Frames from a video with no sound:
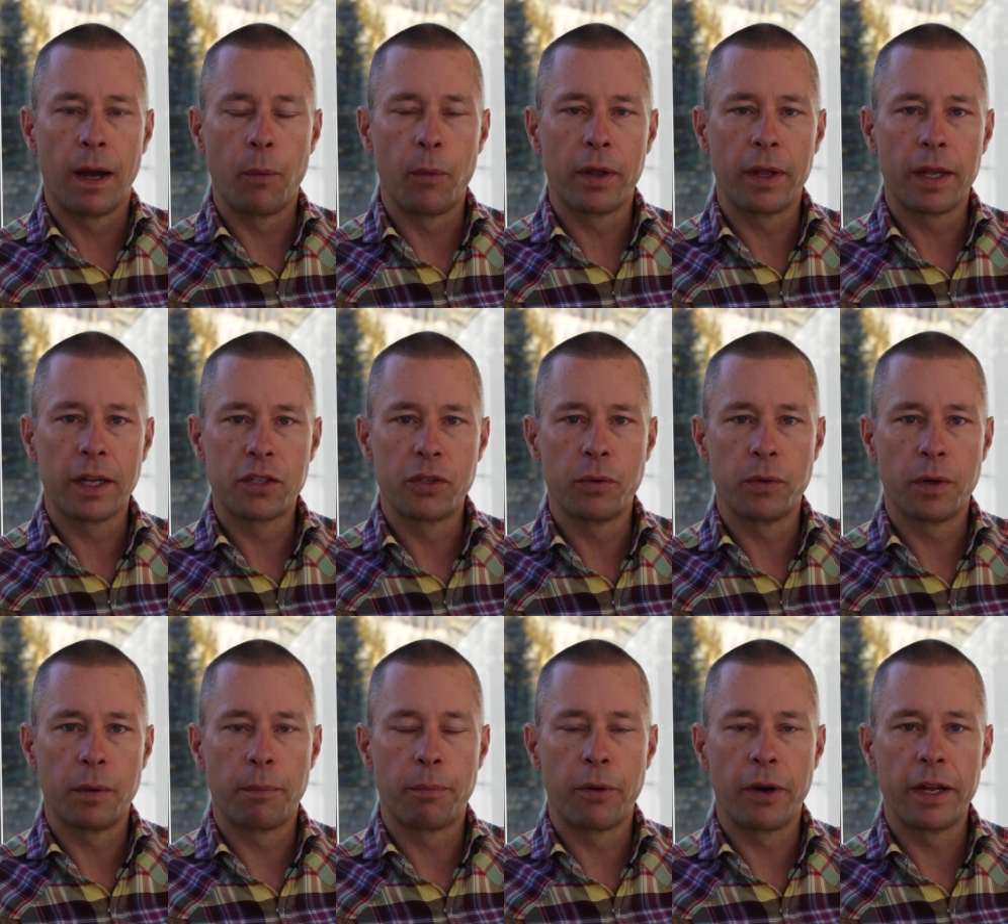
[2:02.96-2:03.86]
we can get you
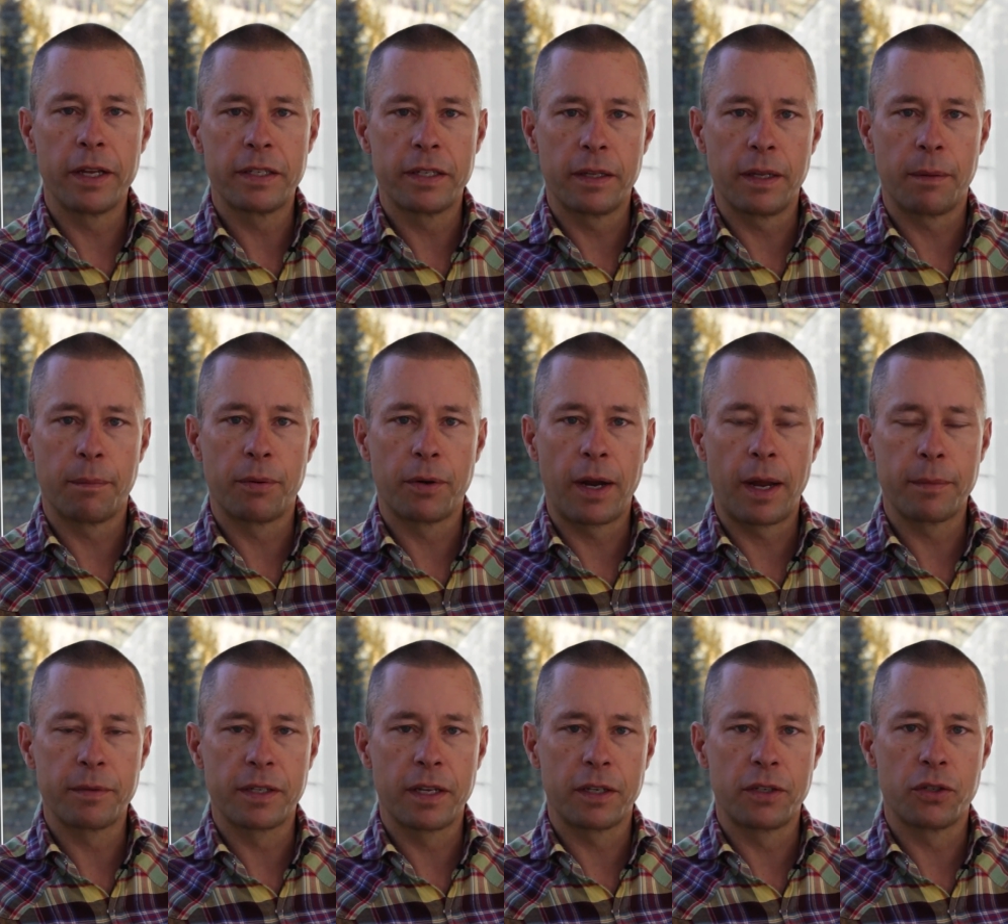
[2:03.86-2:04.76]
in a brace and then
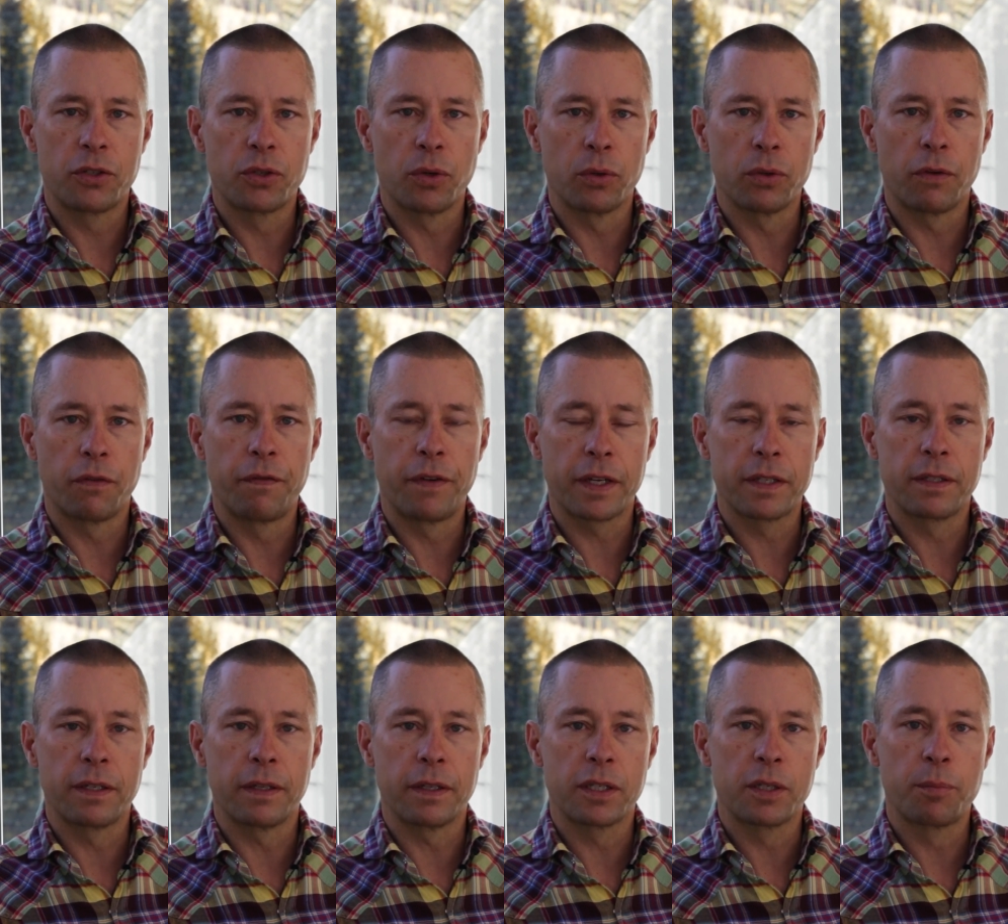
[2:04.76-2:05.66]
perhaps get your shoulder
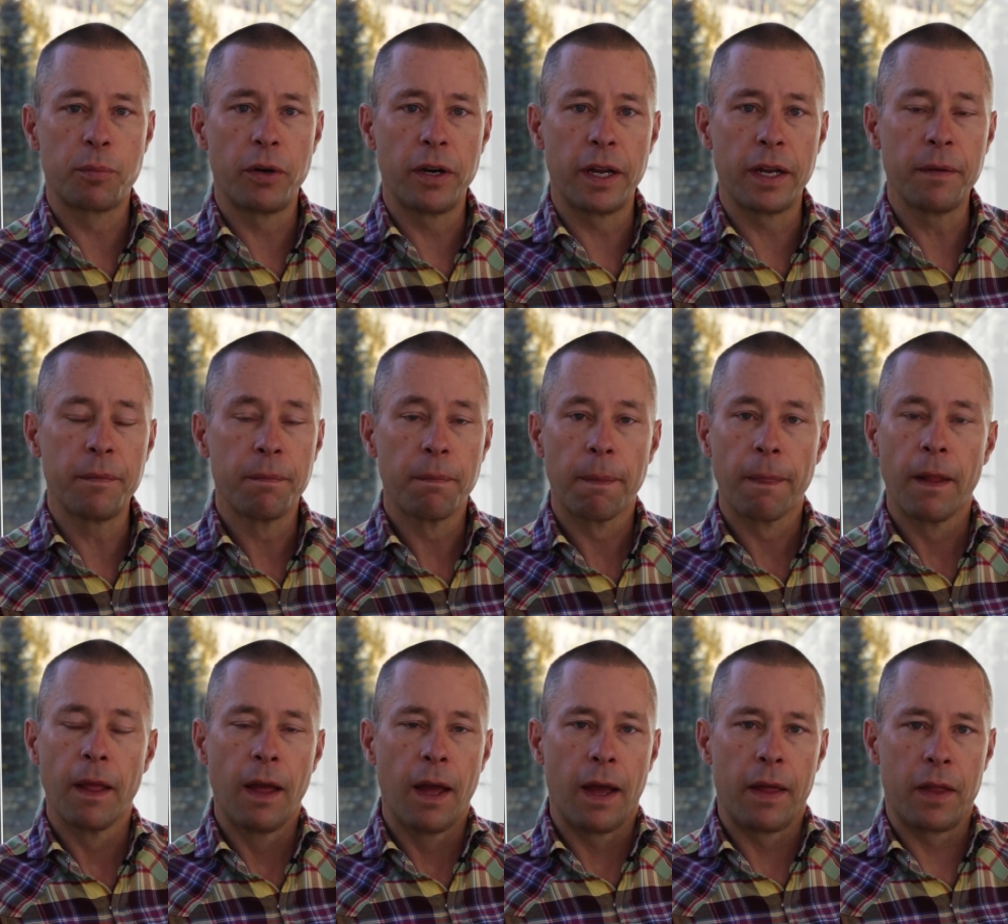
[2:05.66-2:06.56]
fixed in the spring.
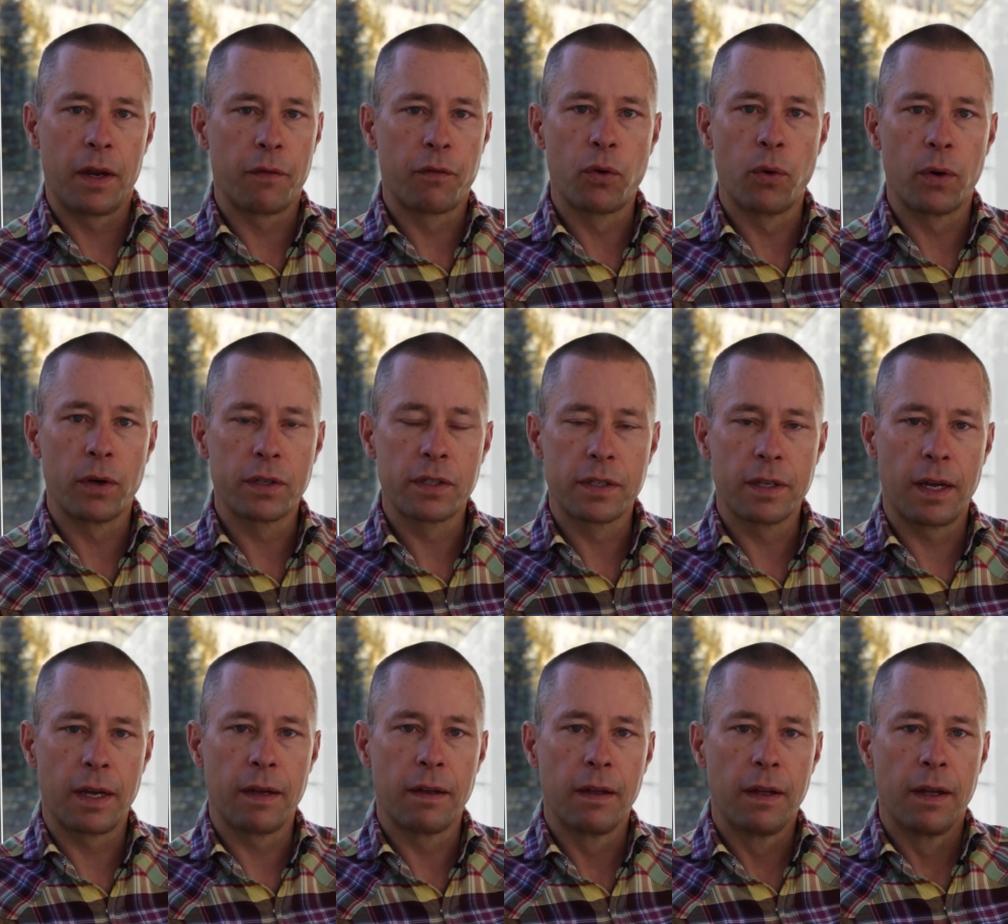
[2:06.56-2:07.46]
And then of course,
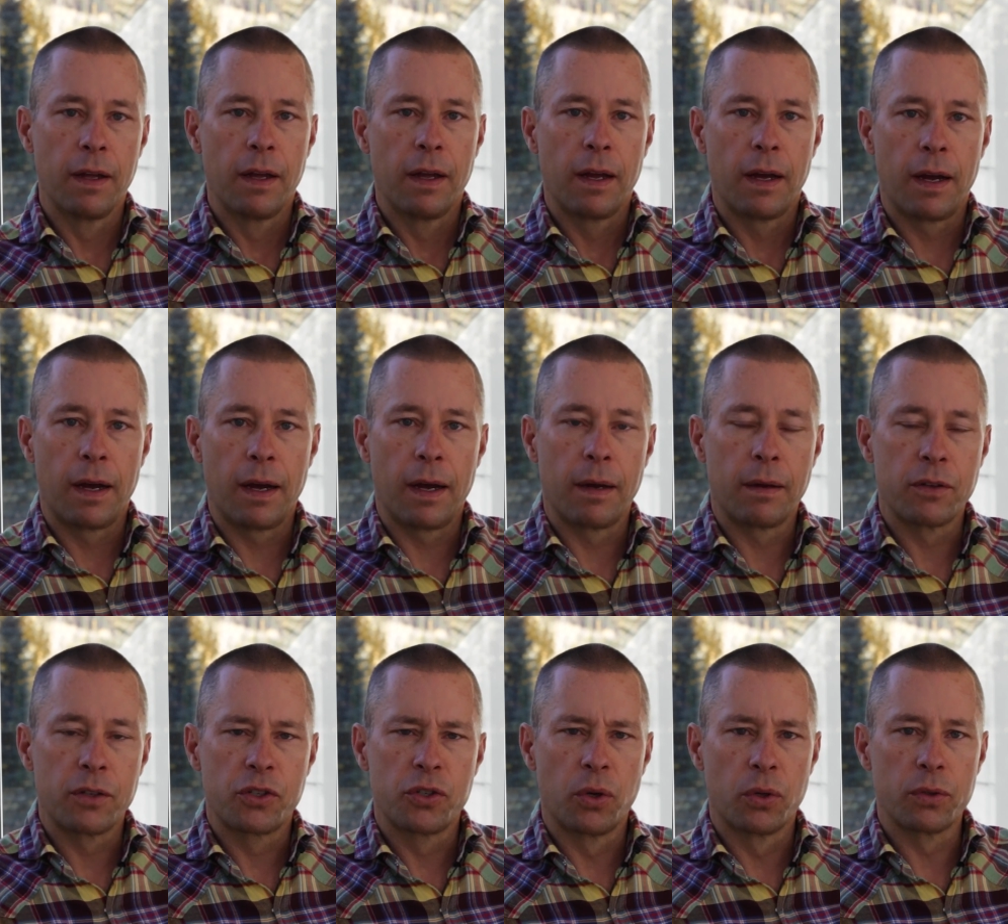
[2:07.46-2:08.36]

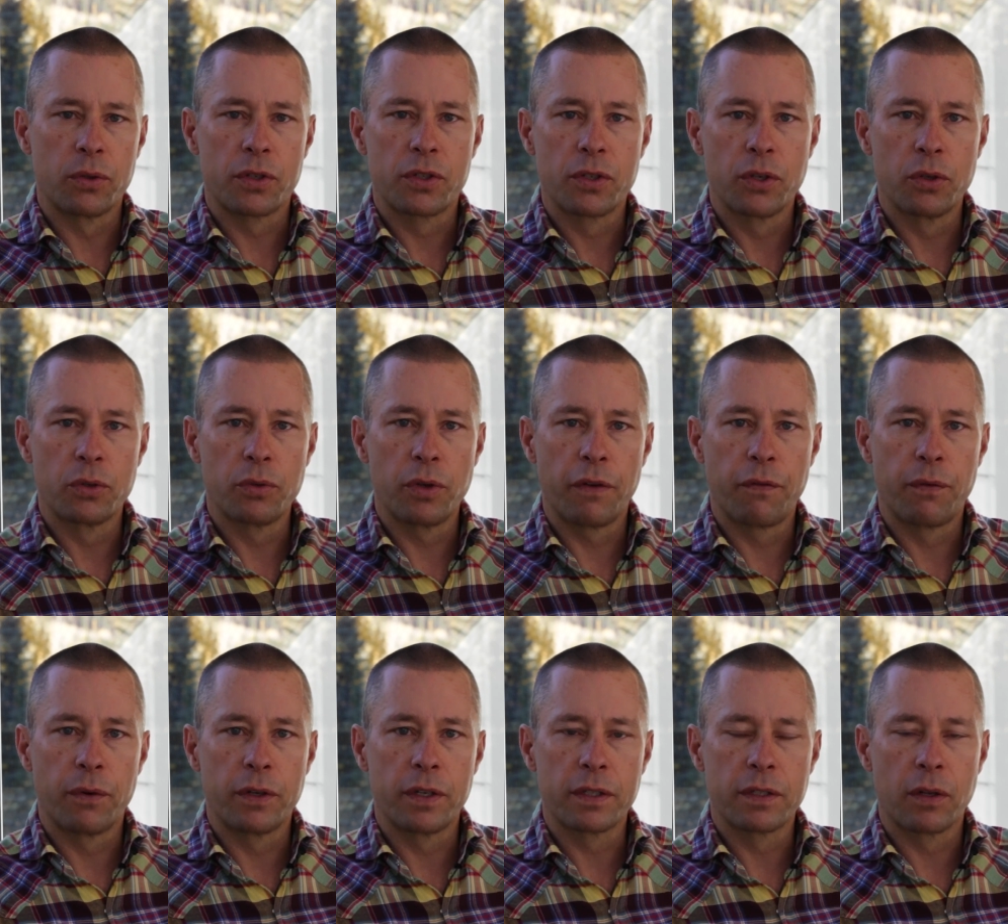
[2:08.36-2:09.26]
shoulder surgery
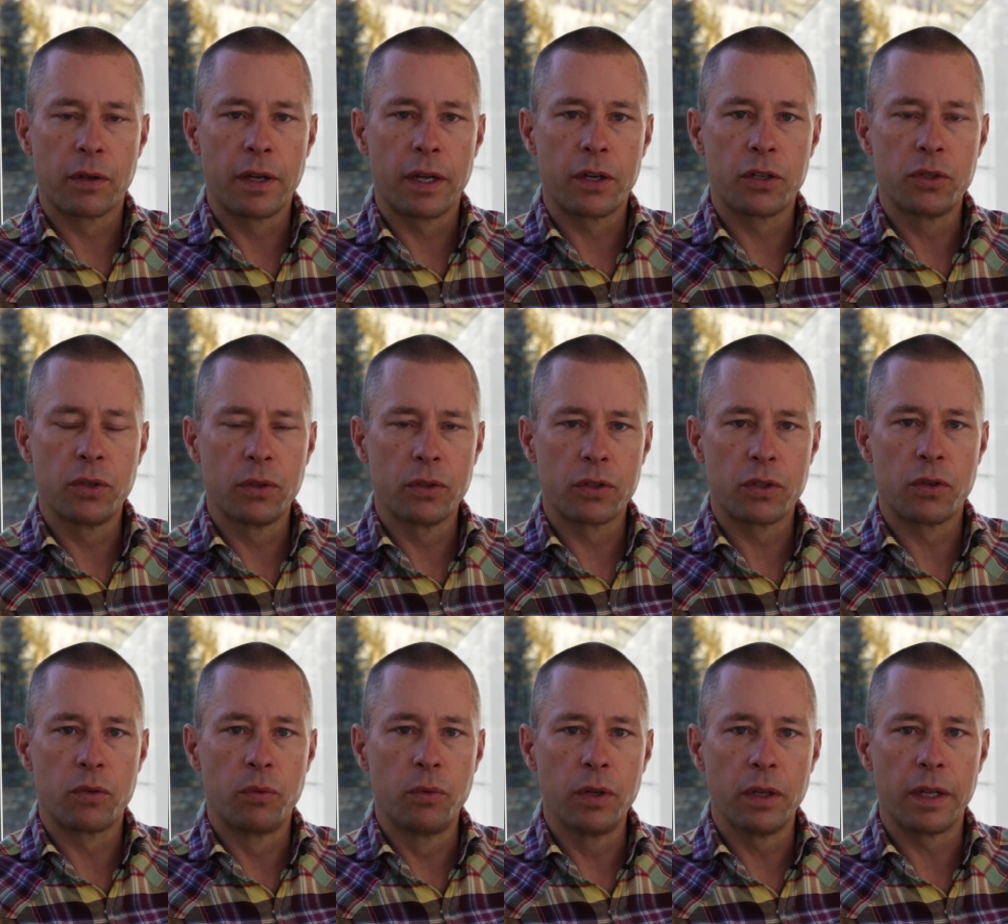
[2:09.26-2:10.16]
for dislocated shoulders
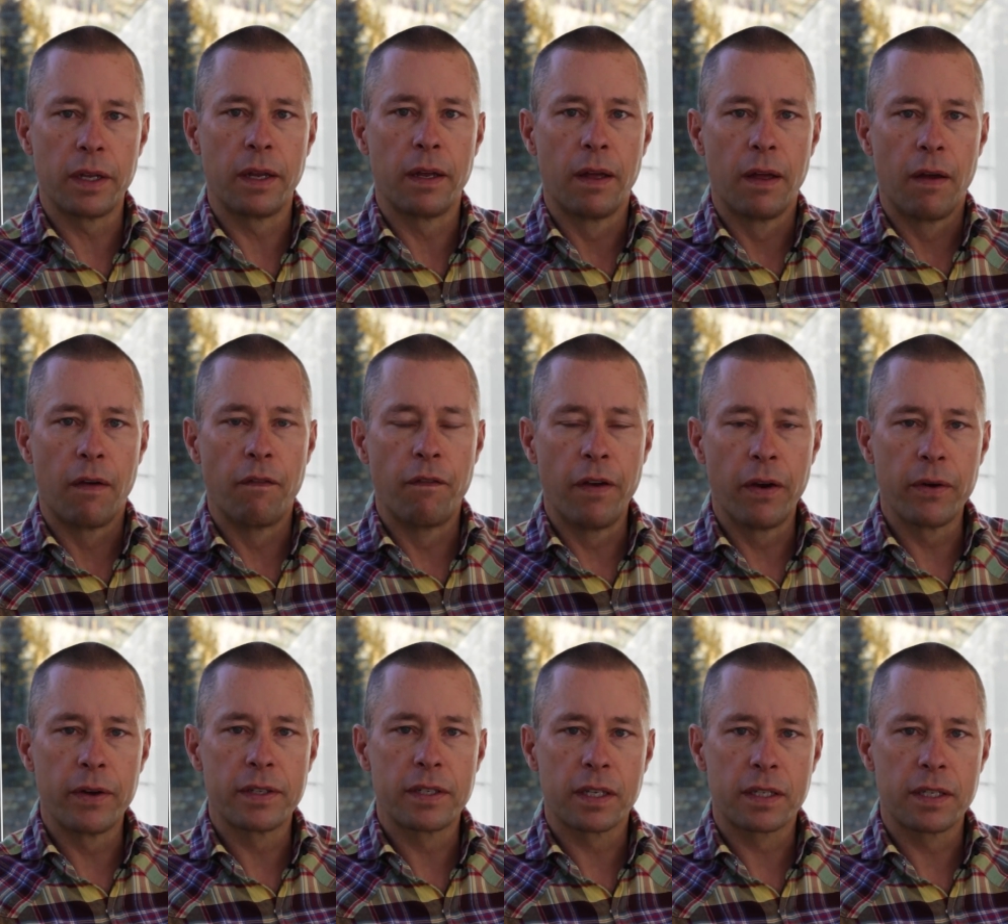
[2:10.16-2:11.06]
is a really
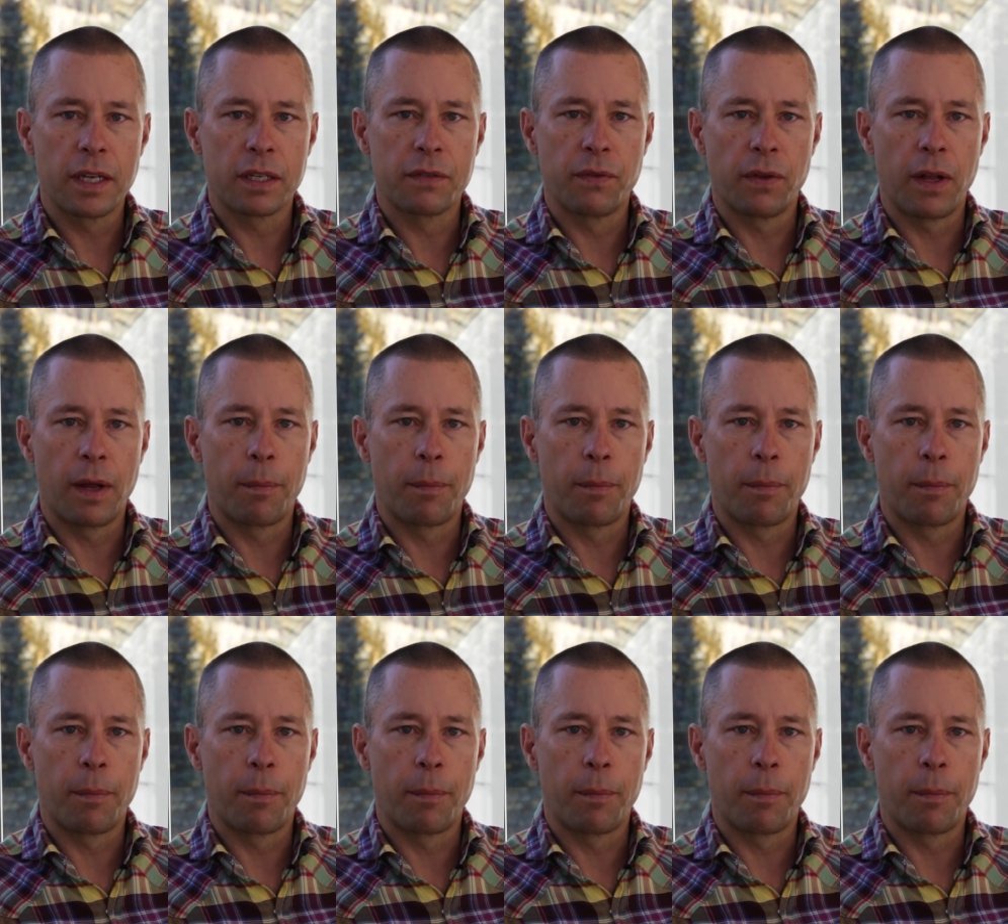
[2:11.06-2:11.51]
very successful